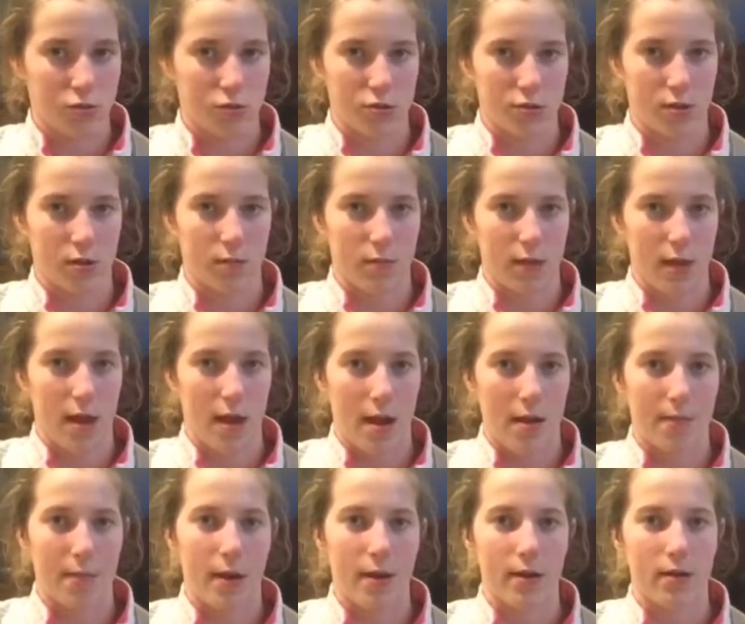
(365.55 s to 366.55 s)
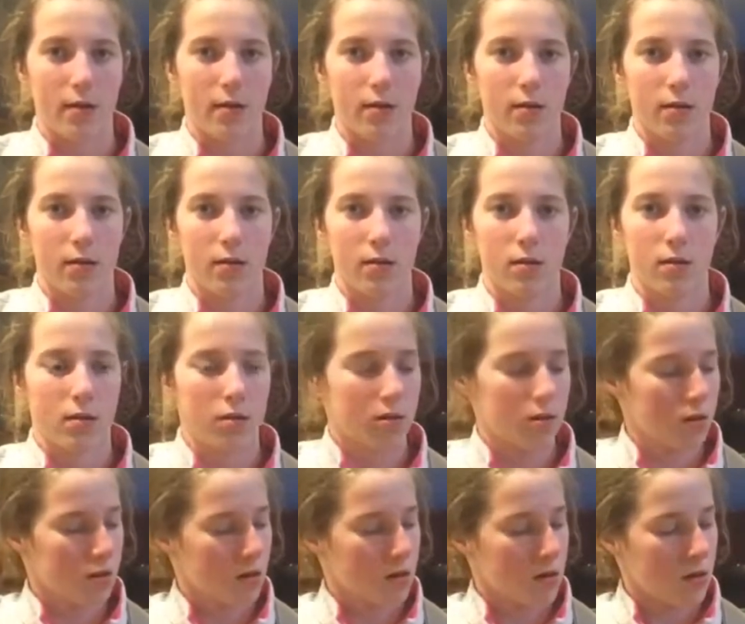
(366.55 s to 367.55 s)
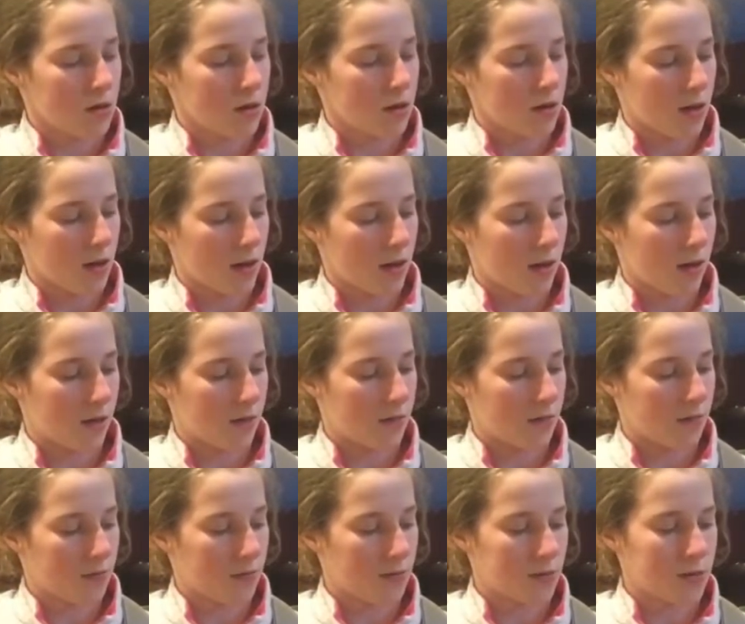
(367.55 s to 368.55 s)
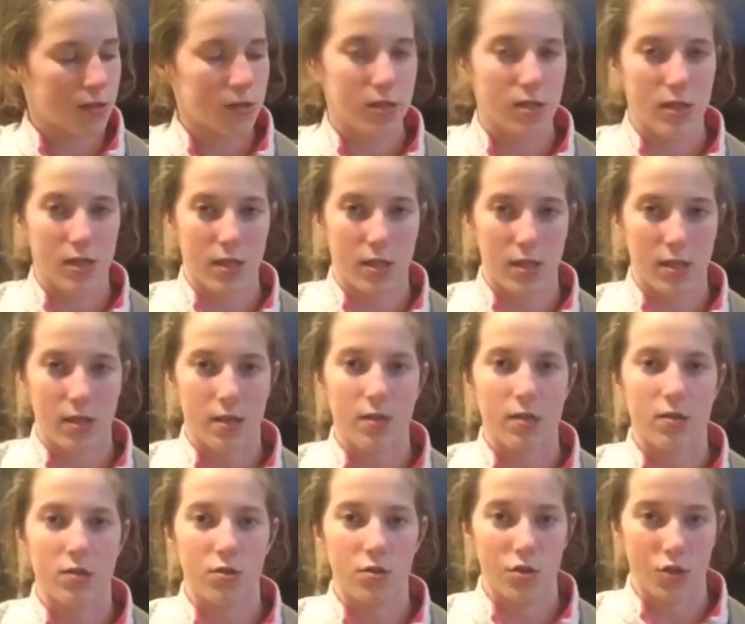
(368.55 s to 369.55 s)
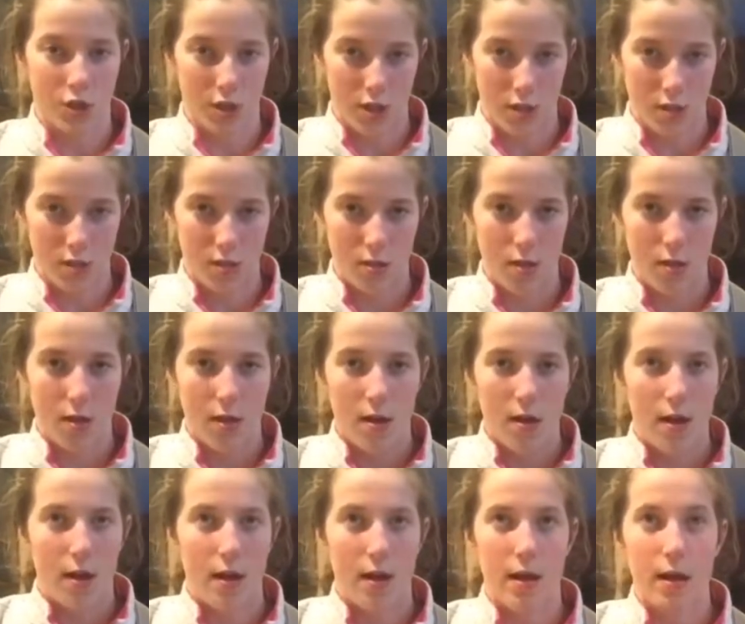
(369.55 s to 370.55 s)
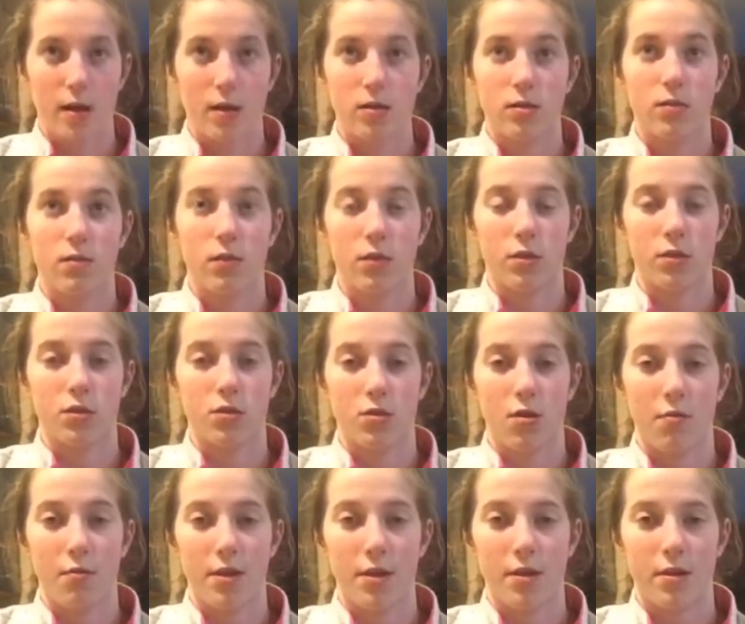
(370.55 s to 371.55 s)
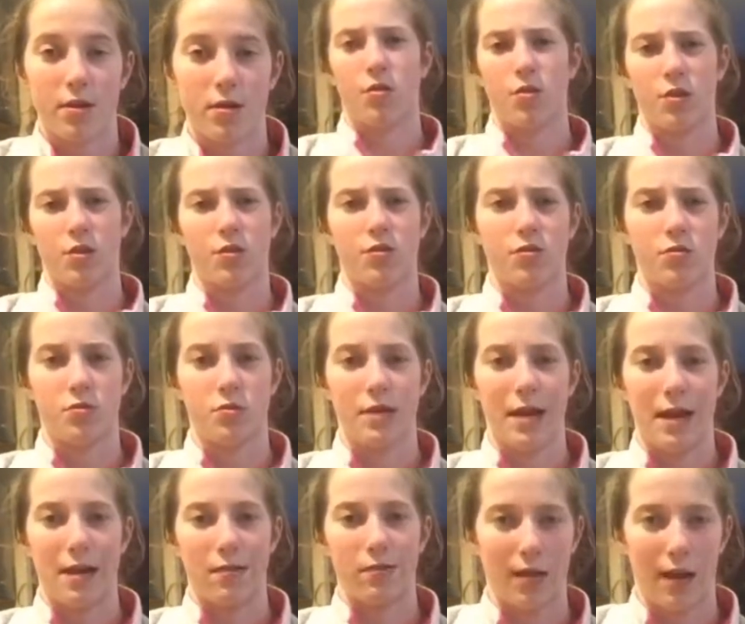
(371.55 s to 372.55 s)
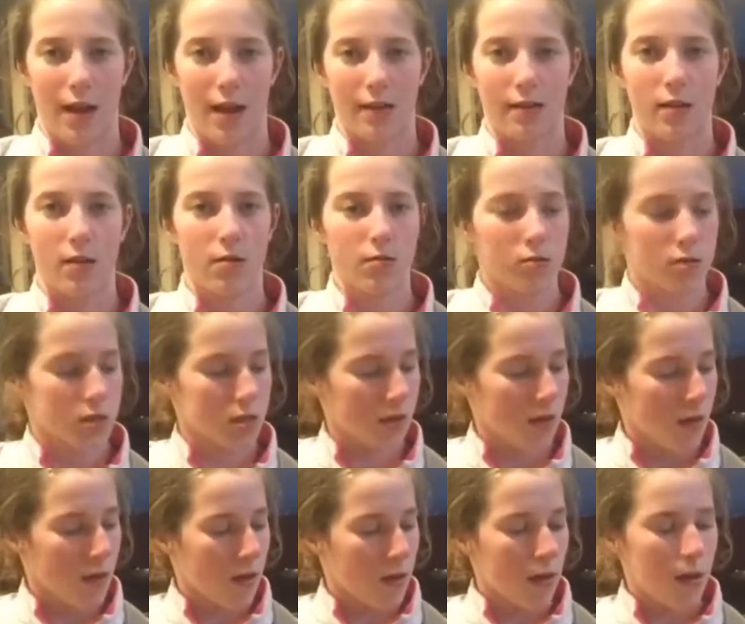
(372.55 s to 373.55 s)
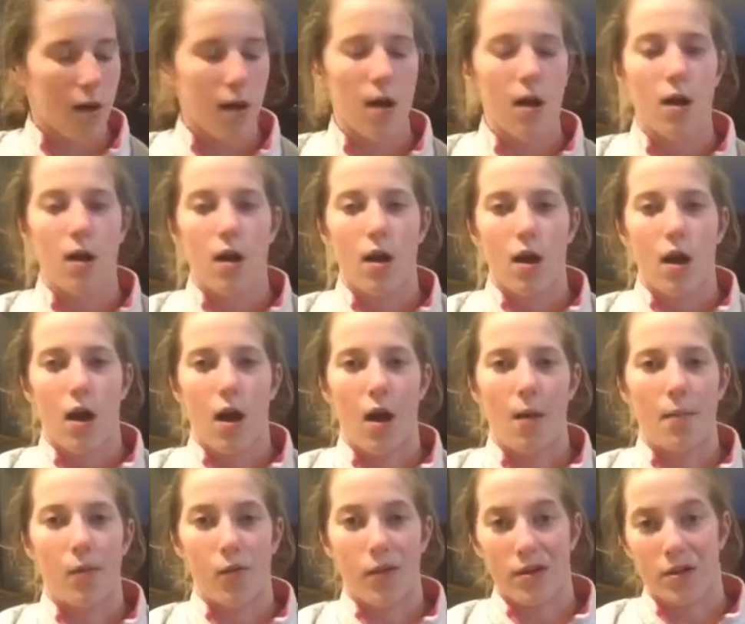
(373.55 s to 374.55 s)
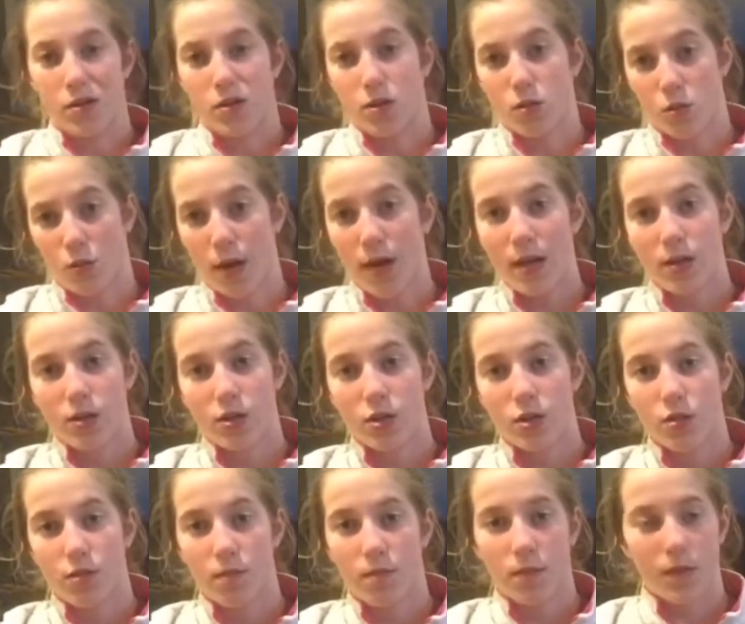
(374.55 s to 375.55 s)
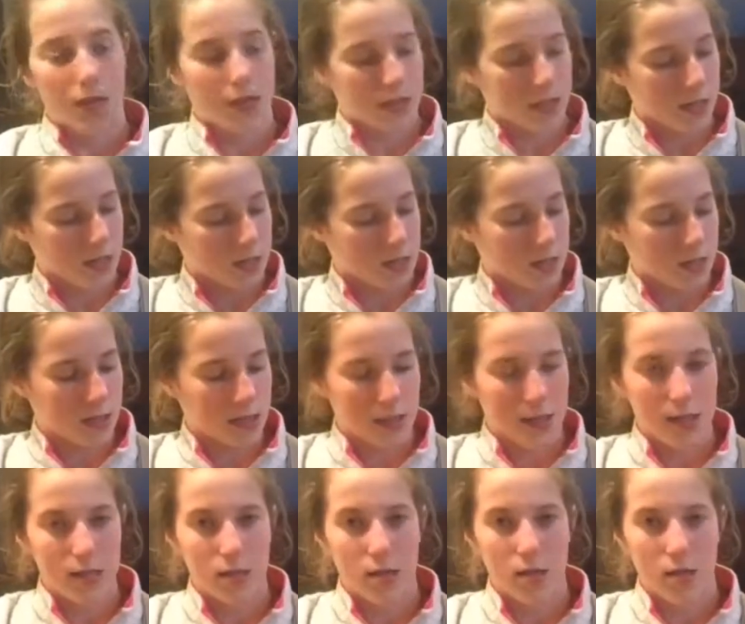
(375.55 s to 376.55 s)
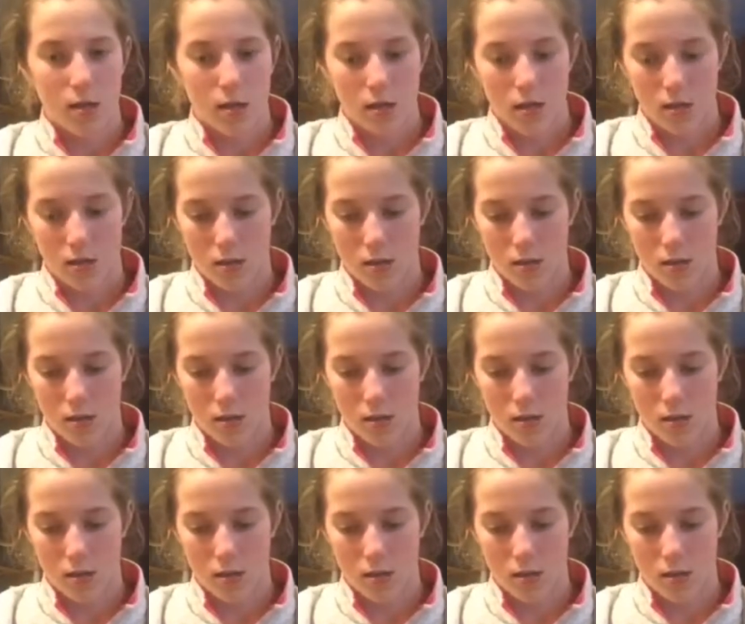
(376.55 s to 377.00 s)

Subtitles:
So it's just gonna be A minor, C, G. And for the strumming, we're gonna do down eighth notes. But when you switch, it's gonna sound like this.